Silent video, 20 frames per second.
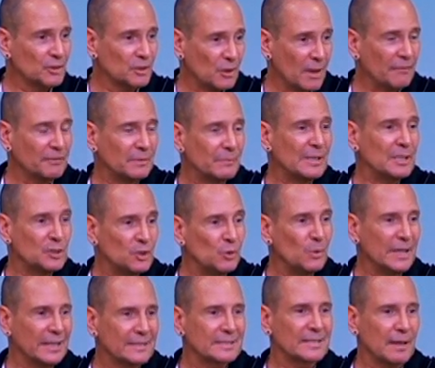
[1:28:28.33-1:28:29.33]
you have to be
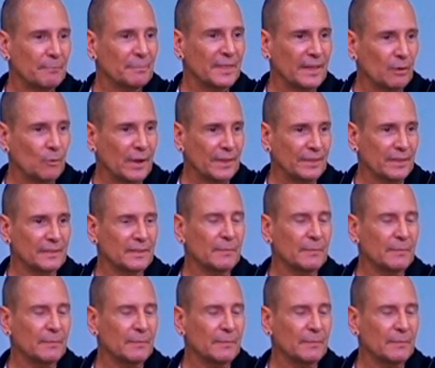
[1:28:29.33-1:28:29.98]
doing something with it.